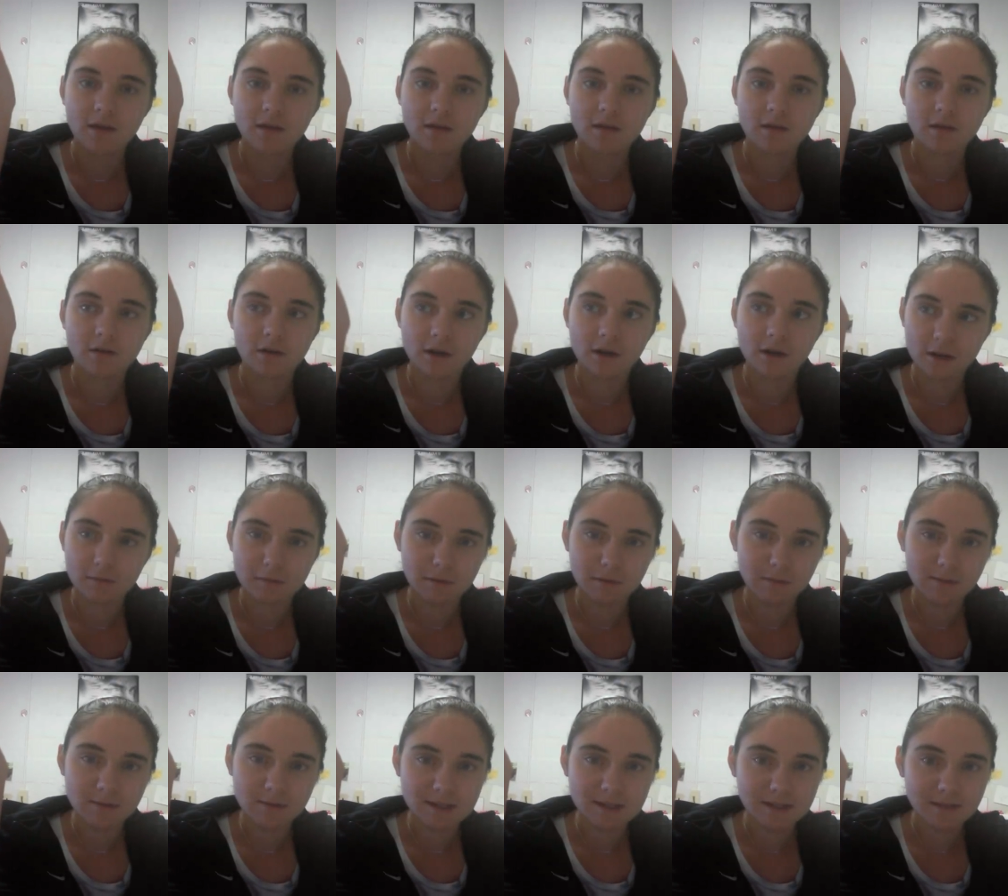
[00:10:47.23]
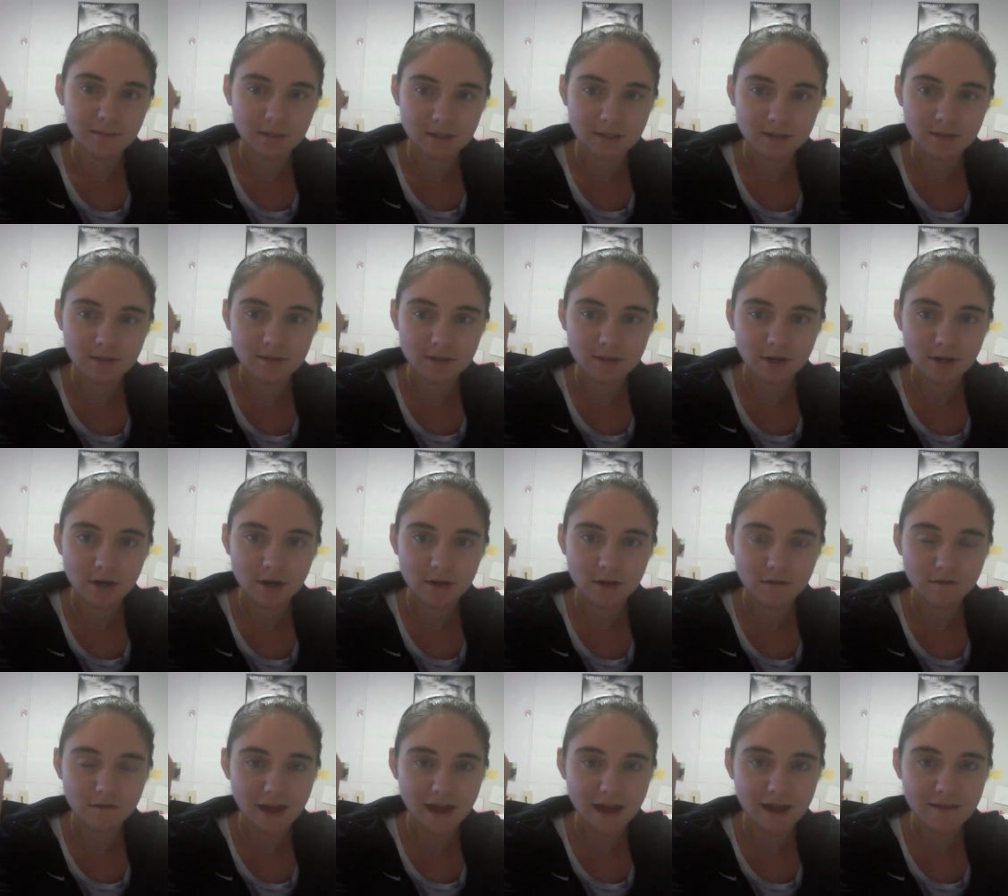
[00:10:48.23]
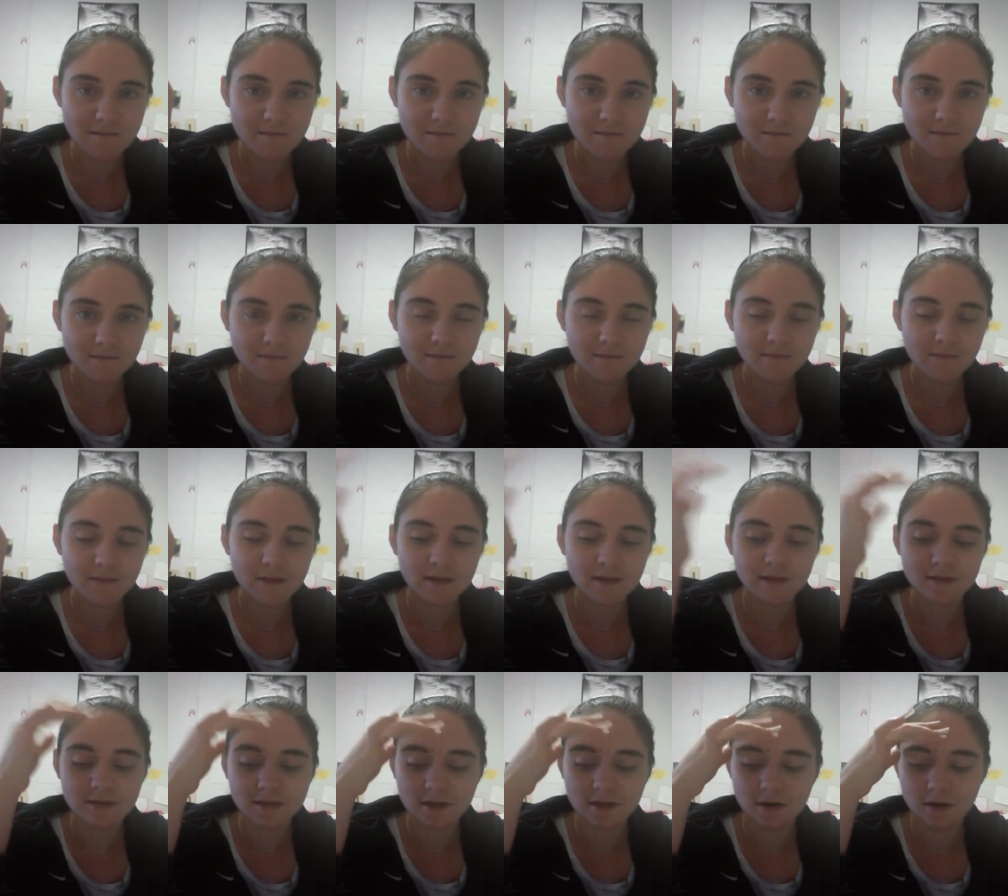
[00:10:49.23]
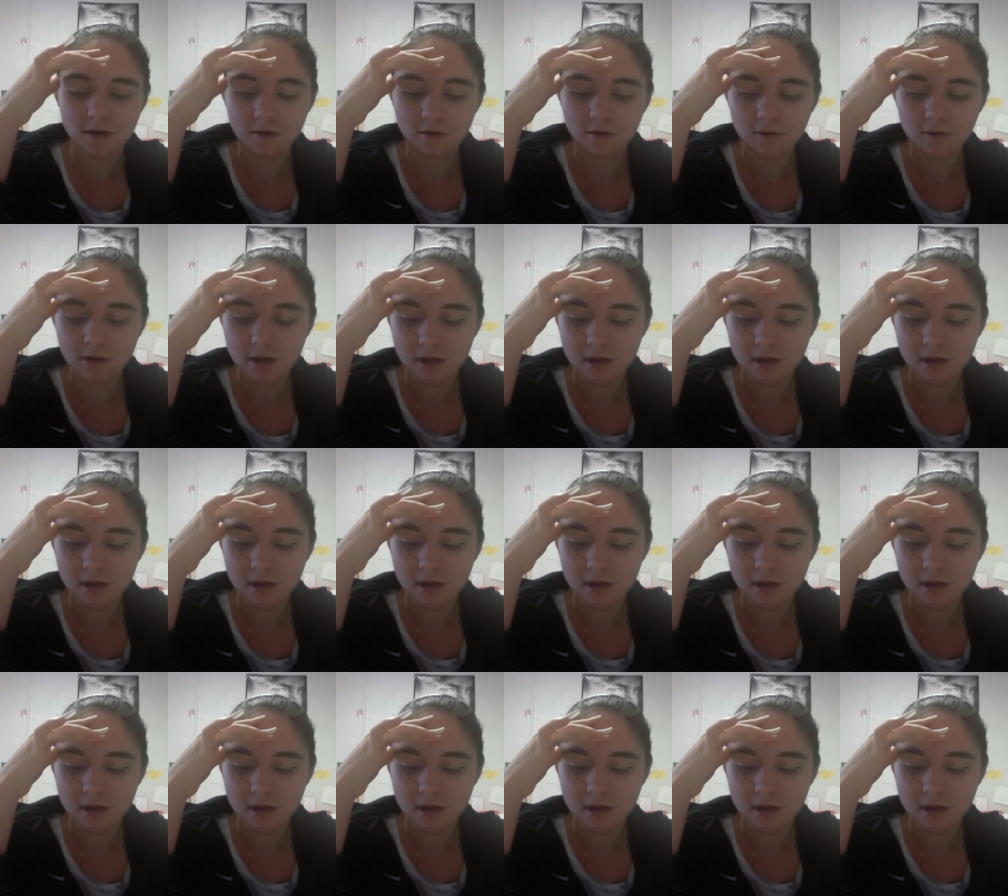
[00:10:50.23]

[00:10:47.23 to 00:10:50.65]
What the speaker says: you're not going to be able to see the muscles under the fat. So,